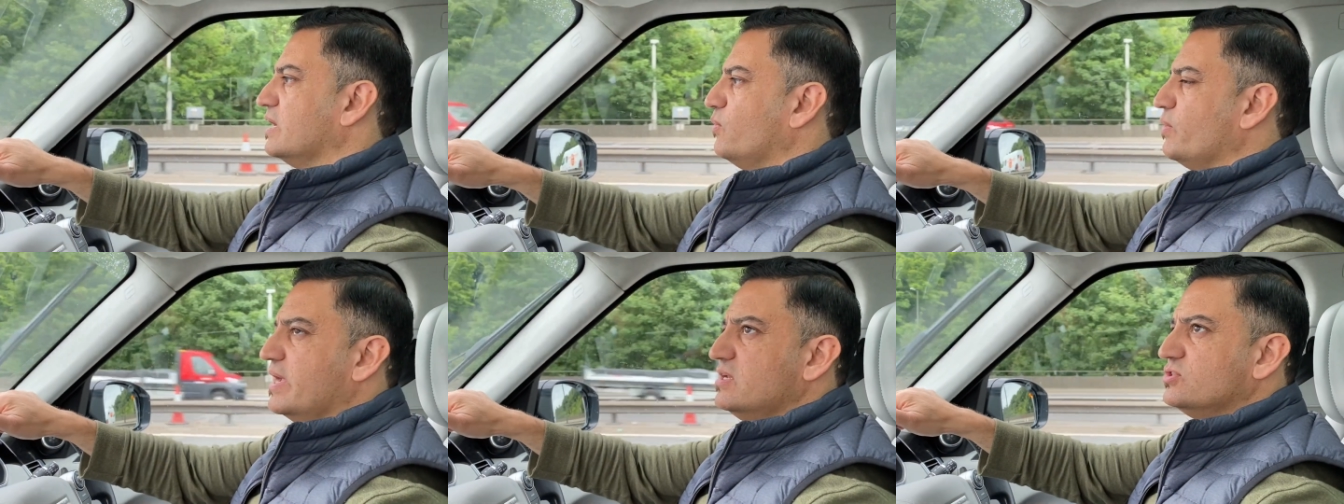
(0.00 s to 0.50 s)
on
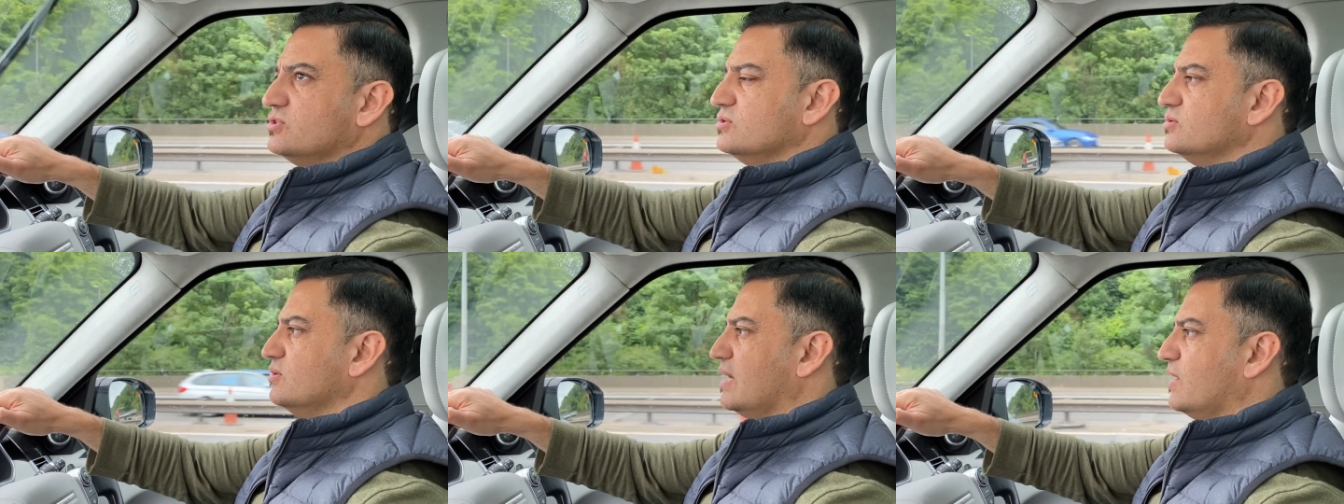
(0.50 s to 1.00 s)
our way
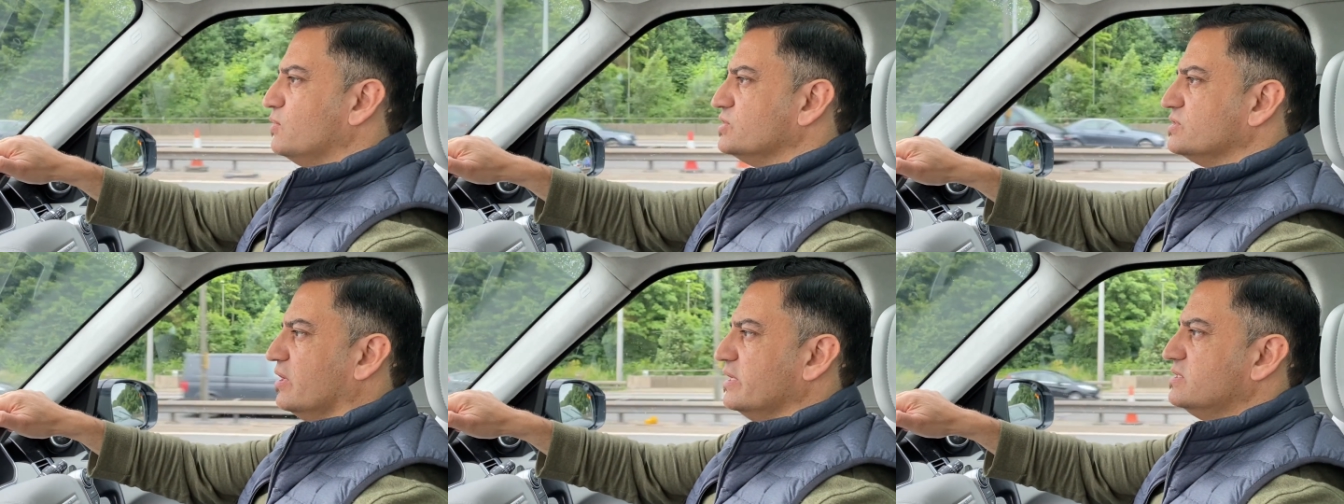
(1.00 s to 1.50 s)
to our
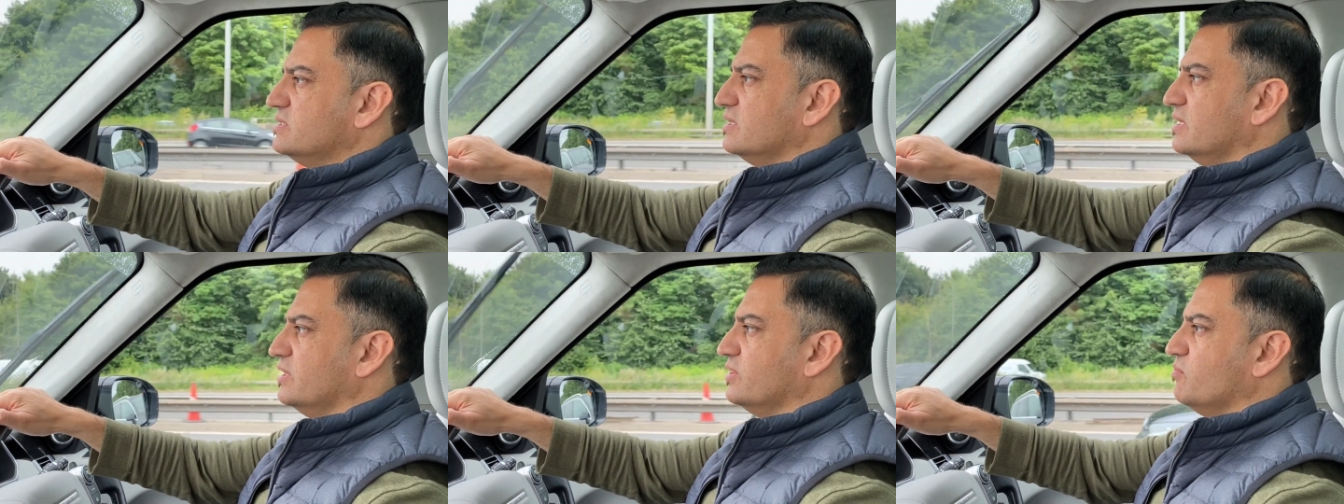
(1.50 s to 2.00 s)
site
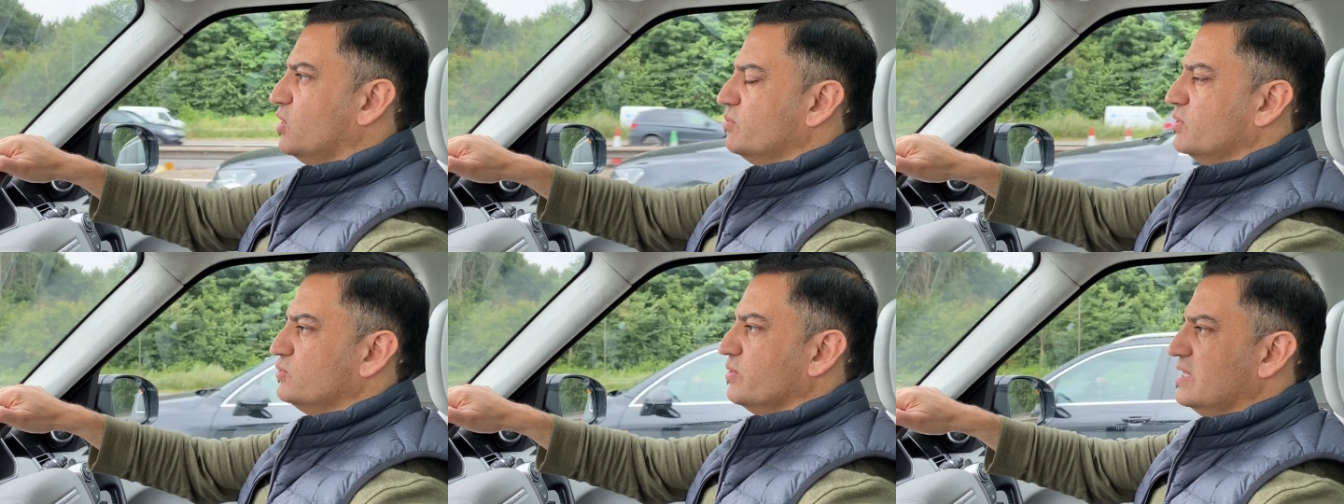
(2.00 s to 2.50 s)
at the moment.